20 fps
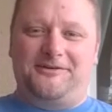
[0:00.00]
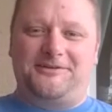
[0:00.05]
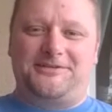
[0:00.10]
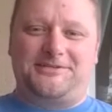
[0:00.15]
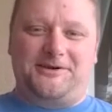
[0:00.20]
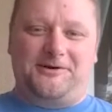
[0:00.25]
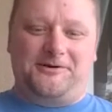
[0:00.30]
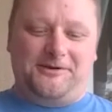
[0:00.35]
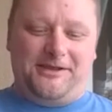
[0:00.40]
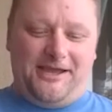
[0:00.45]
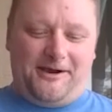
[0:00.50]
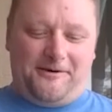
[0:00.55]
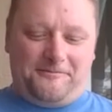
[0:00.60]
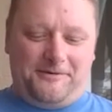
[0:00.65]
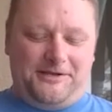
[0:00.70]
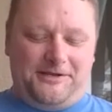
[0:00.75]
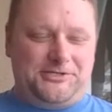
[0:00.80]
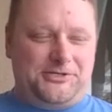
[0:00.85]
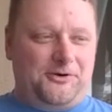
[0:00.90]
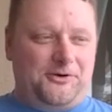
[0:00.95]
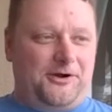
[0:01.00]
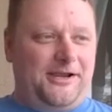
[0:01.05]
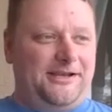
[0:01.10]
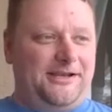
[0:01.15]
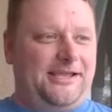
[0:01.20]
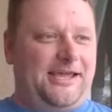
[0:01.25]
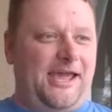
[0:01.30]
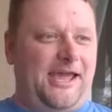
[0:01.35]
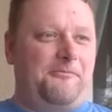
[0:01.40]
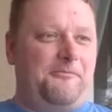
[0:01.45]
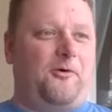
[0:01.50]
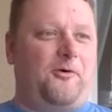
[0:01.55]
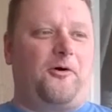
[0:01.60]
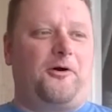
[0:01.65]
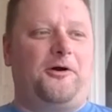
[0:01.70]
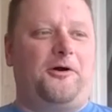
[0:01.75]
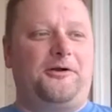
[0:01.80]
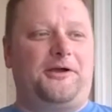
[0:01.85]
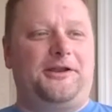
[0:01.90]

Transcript: So, yep, enjoying Cape Coral.